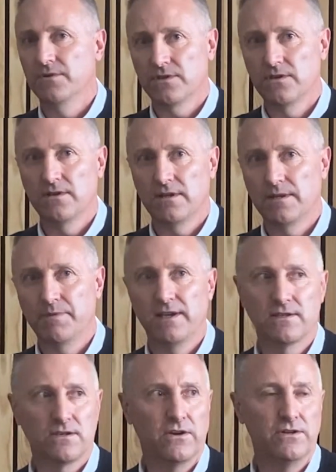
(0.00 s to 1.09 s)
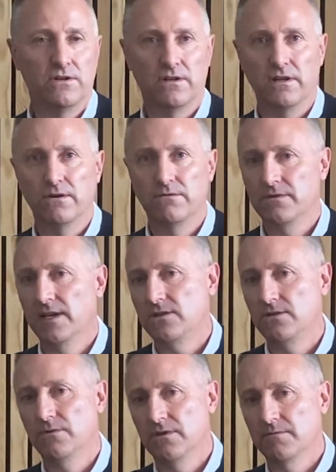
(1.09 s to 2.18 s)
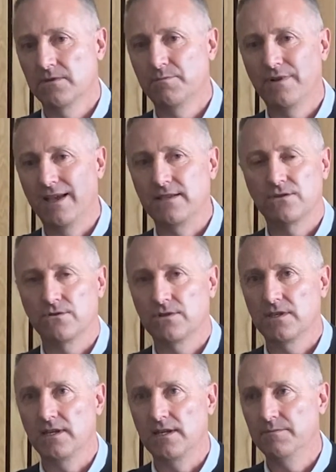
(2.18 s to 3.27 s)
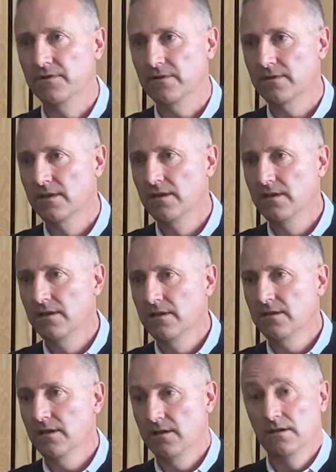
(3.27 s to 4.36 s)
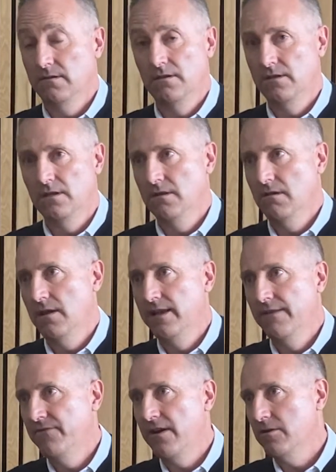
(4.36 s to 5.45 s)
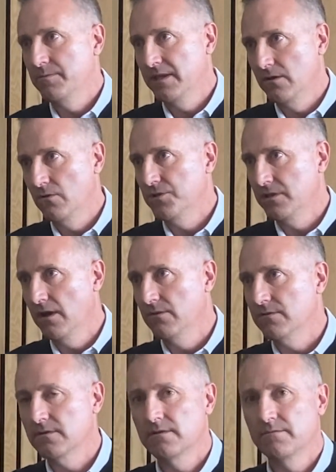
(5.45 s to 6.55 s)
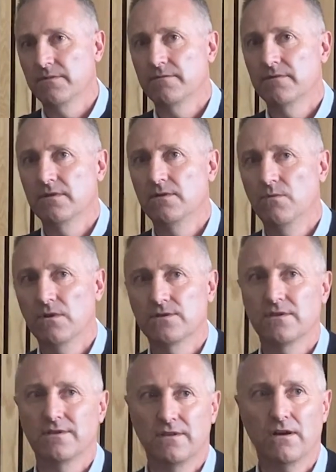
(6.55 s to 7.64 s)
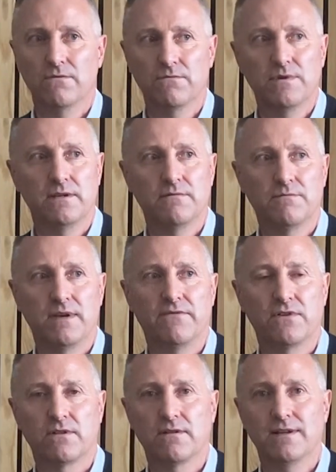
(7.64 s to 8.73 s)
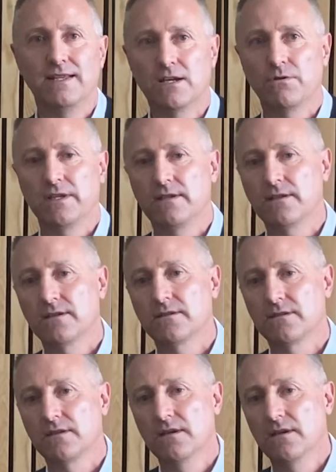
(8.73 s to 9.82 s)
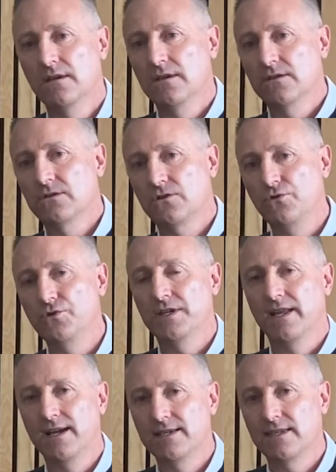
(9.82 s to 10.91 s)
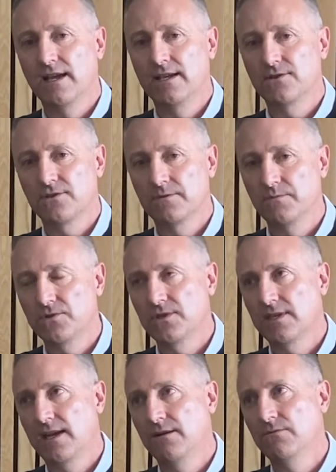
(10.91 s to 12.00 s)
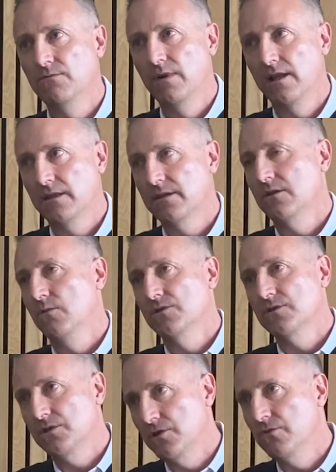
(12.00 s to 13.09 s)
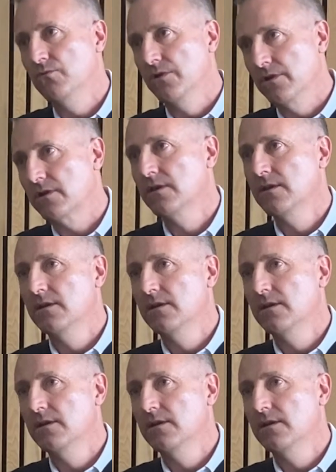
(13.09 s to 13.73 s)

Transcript: But certainly players going on loan, yes, you want them to play and succeed, but and invariably they always don't, but the ones that don't, we have an equally as scrutinise that just as much as how well that the ones that do work,